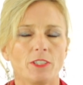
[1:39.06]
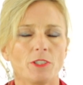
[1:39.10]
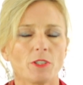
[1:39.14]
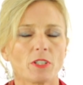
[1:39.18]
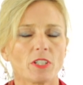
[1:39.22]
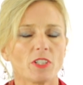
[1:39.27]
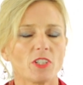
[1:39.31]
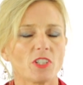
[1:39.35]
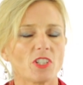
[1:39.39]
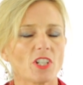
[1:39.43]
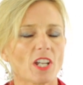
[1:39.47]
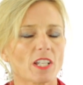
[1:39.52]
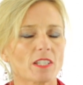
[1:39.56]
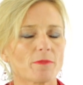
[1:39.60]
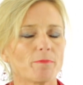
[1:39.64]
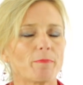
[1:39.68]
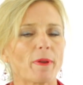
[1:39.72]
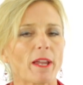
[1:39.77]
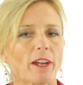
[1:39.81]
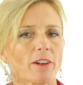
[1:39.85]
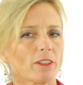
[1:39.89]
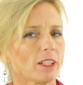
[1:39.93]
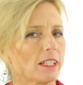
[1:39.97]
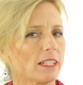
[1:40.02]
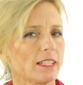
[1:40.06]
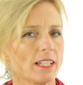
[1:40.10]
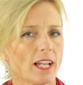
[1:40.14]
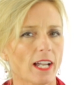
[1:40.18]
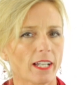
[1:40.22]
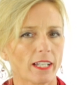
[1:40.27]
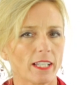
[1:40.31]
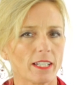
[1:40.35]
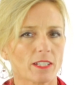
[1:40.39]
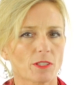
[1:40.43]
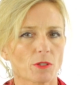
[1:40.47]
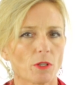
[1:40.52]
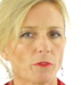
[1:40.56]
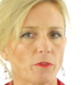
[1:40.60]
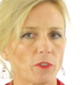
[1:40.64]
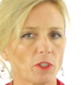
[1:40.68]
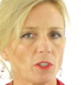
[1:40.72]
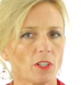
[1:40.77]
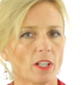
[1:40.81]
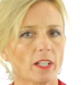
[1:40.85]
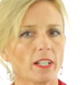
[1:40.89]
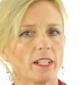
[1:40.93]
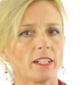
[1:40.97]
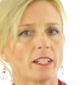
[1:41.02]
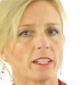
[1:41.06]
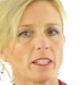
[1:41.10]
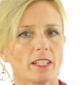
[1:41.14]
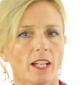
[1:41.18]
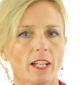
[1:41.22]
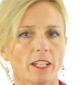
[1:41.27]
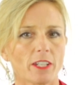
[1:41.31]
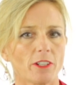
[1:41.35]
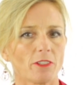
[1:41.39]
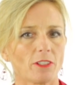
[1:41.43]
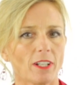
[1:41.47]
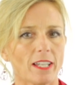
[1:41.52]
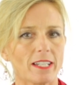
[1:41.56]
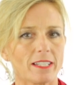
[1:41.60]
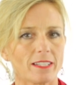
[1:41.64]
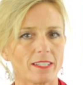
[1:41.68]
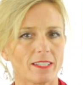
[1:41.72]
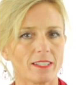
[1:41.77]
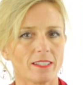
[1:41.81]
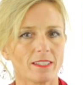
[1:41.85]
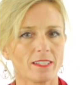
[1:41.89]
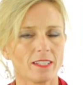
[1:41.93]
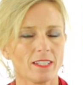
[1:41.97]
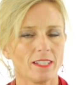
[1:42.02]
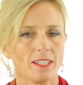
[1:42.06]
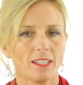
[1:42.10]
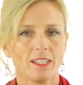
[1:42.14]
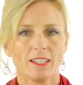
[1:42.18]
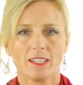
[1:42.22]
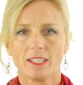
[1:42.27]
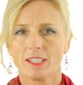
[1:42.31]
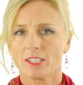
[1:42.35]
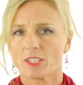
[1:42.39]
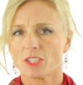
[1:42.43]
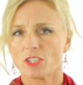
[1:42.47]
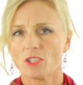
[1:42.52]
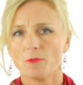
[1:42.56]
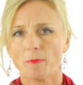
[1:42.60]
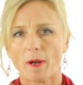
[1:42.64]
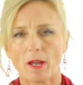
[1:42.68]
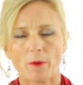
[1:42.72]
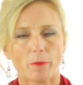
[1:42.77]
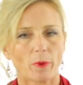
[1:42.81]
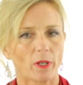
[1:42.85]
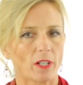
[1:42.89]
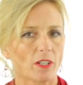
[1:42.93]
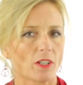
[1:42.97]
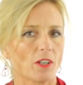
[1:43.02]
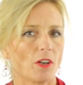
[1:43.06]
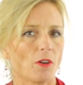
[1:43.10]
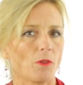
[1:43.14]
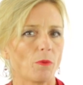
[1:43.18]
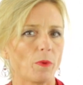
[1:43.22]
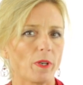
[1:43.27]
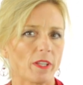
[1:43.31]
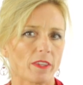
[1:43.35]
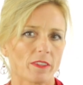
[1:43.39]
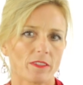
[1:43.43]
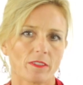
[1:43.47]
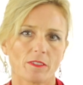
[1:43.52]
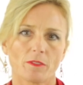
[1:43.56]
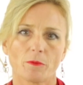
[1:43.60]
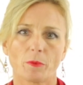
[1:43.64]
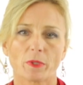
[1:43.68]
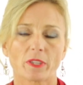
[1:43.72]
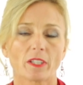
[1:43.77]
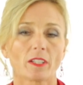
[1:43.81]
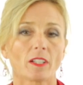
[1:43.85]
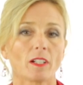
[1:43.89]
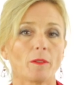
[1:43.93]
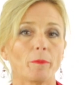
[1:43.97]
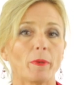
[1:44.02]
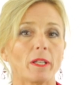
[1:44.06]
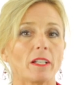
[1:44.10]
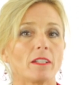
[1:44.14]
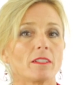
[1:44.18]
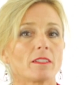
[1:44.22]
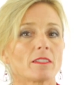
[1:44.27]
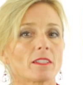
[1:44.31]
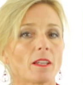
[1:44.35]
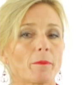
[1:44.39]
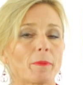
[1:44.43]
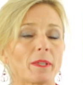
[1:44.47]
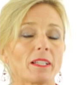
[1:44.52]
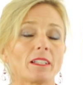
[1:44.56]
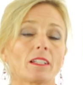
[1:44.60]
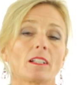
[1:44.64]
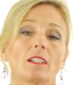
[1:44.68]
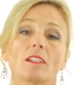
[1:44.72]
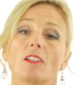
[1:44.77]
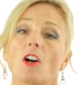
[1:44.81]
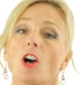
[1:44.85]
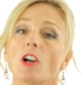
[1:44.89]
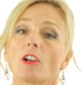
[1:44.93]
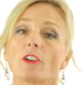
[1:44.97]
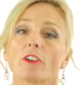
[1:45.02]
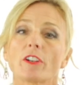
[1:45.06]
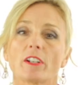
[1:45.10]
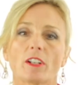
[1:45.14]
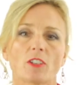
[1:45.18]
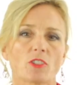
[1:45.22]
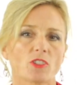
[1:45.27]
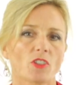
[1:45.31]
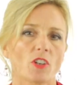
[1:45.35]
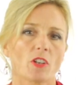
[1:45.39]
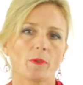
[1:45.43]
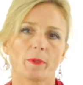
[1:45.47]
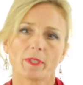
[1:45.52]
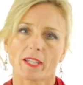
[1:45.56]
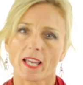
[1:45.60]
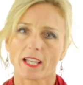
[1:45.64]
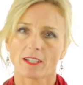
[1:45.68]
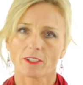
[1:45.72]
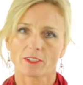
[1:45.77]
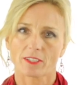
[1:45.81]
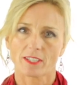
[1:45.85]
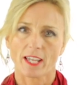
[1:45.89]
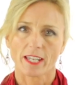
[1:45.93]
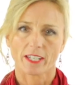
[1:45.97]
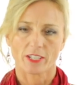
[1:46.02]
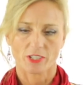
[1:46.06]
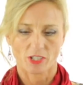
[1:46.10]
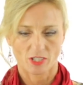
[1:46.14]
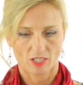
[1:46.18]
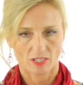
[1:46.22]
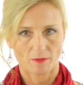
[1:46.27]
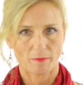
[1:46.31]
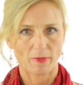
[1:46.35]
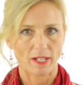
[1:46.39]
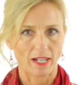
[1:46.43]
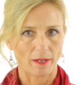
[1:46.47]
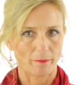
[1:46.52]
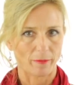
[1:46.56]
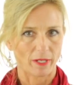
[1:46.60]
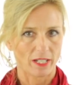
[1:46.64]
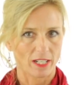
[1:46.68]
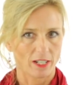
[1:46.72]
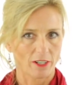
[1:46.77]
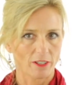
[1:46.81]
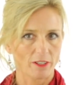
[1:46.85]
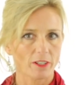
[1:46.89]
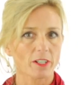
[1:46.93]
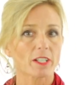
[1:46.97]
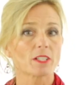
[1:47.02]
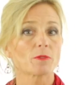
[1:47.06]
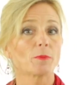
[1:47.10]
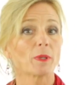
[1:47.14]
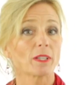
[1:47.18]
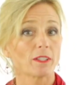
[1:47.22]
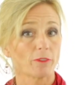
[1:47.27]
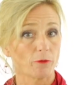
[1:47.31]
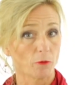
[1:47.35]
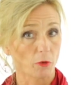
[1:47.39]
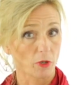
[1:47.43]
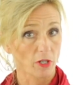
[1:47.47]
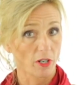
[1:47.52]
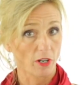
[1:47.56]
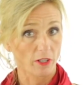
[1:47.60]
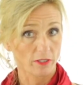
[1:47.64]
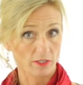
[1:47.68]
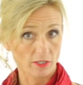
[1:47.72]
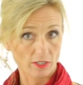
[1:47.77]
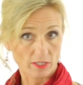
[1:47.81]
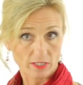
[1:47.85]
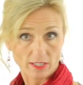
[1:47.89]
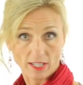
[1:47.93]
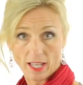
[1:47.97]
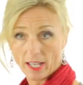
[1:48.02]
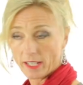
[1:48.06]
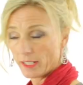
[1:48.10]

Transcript: You can just barely tuck it. So if you're looking to tuck your laces, you might want to go with a little bit, something a little longer, and I'll show you what that looks like in just a minute. But here is what the 4 yards looks